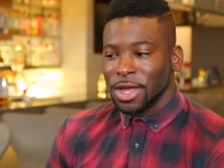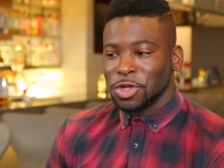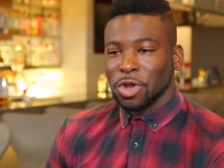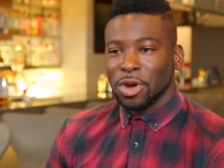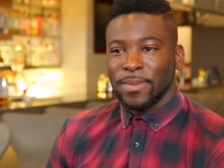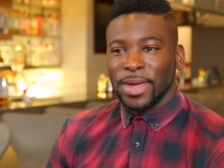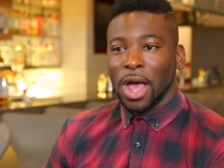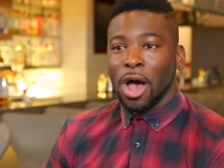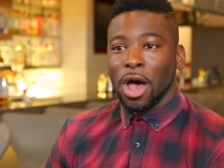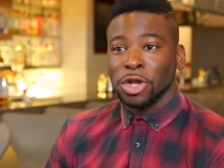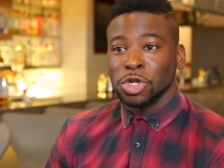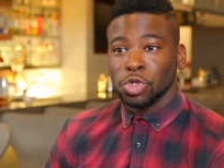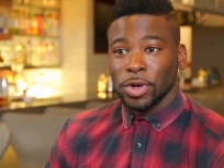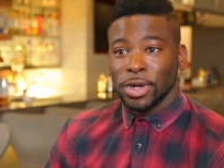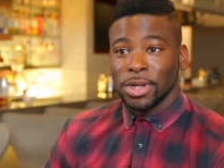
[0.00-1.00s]
It's going to be
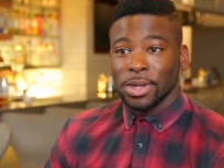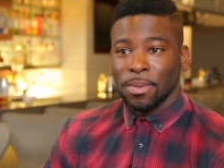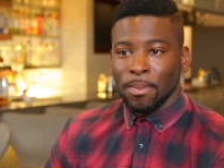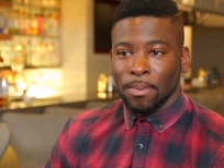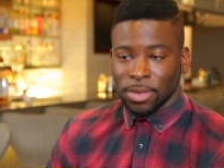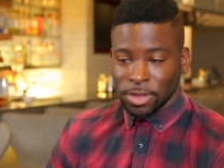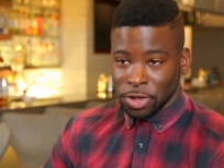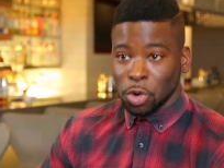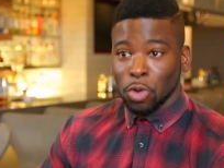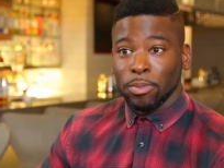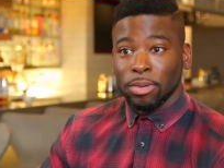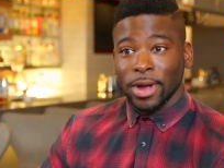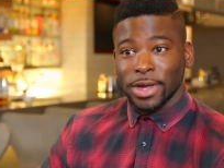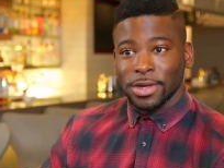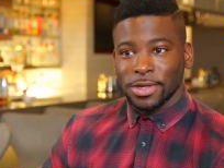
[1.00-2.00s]
100 little
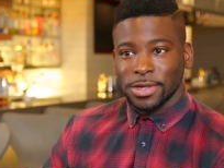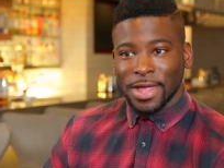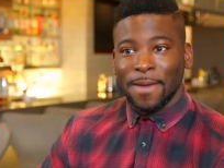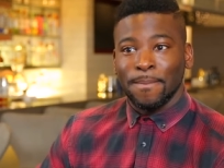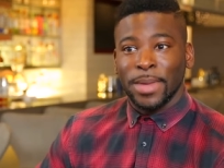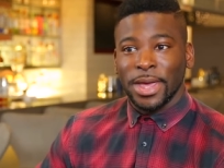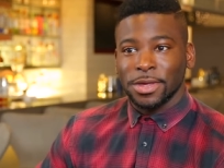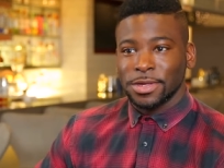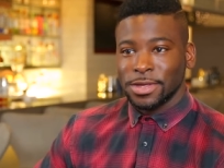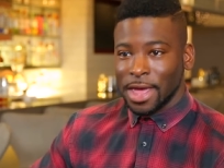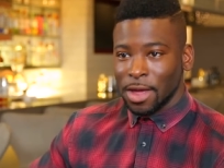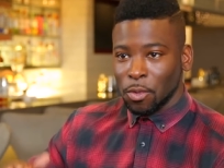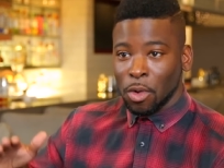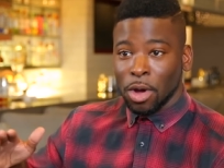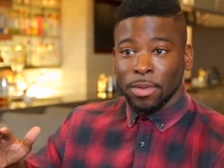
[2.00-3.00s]
breaks that makes
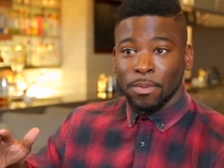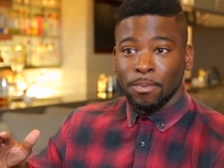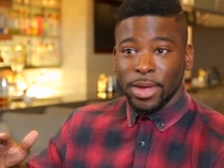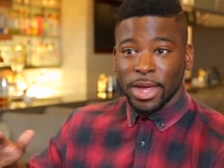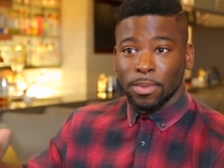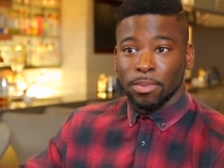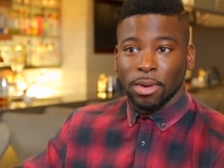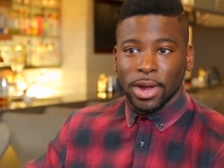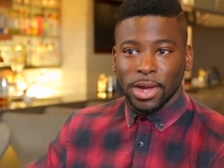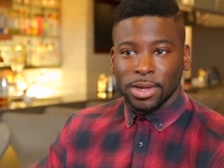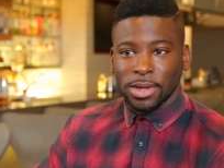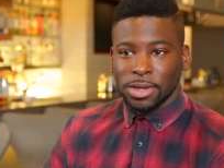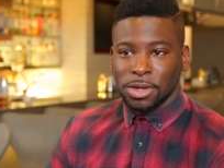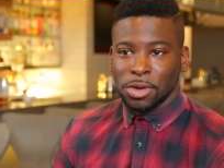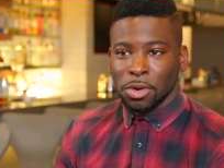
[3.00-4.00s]
that one big break,
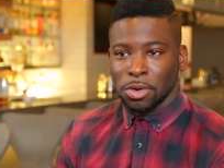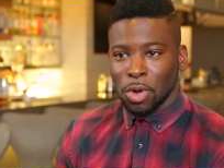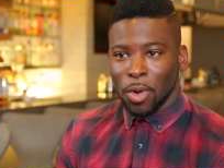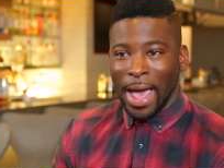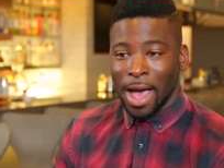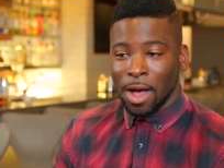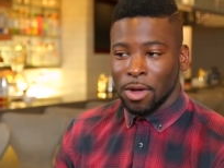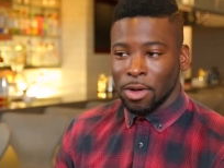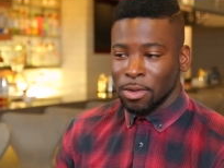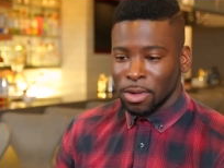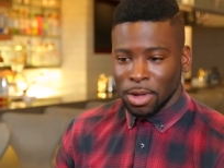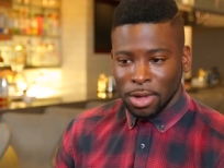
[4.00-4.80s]
and you don't know how